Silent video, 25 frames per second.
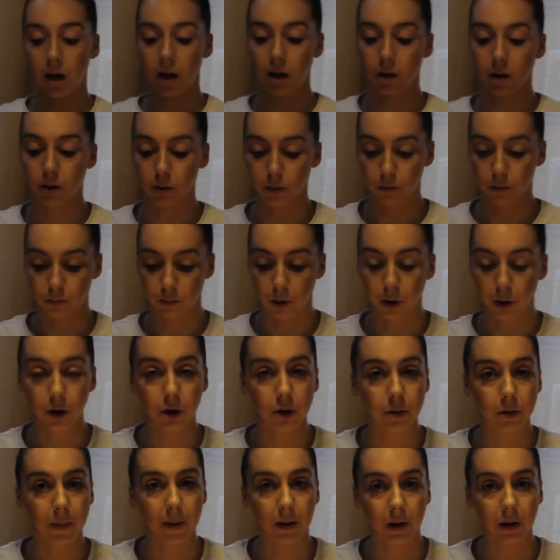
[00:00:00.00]
and
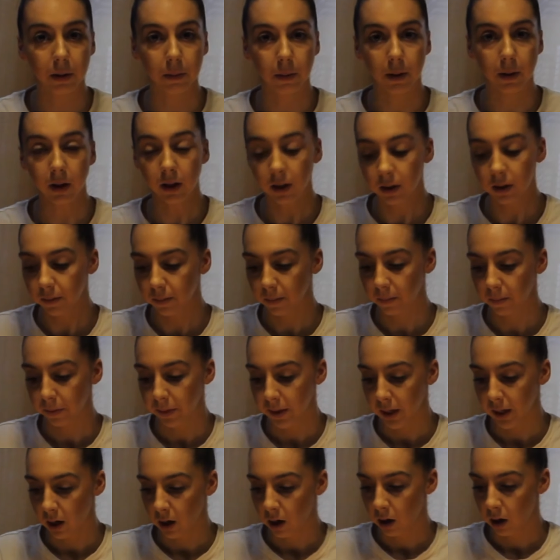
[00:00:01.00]
rosemary one.
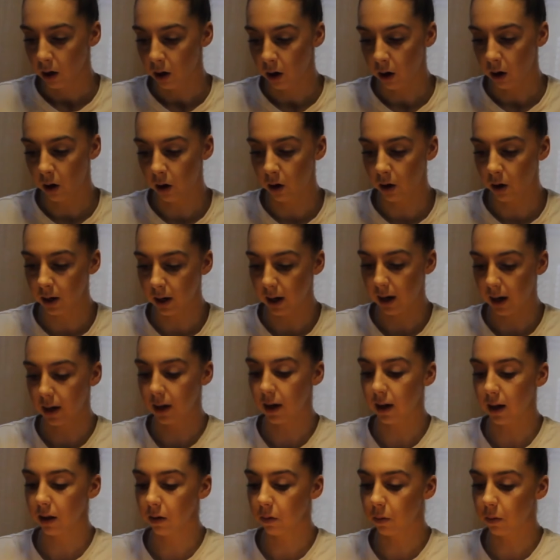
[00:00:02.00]
On
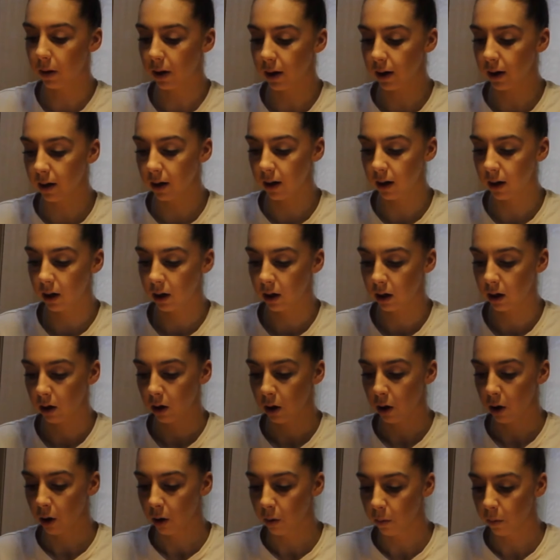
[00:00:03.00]
another one,
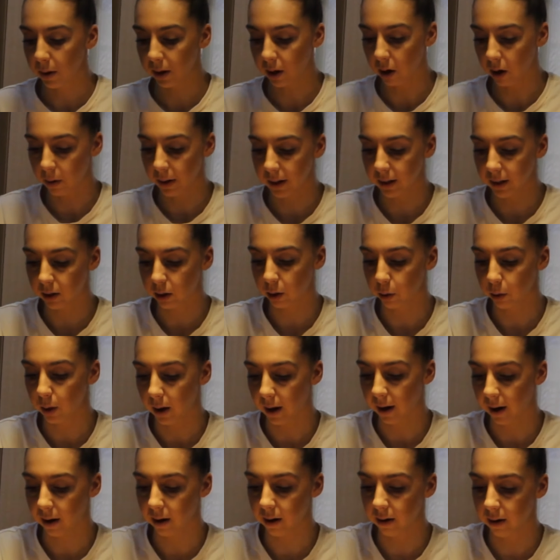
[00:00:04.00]
we're going to
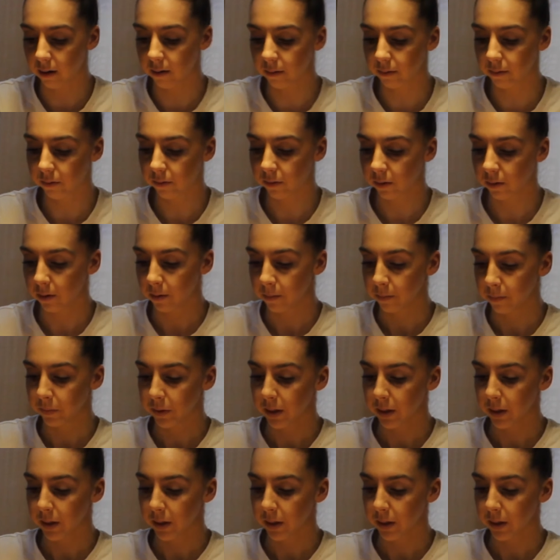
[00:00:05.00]
have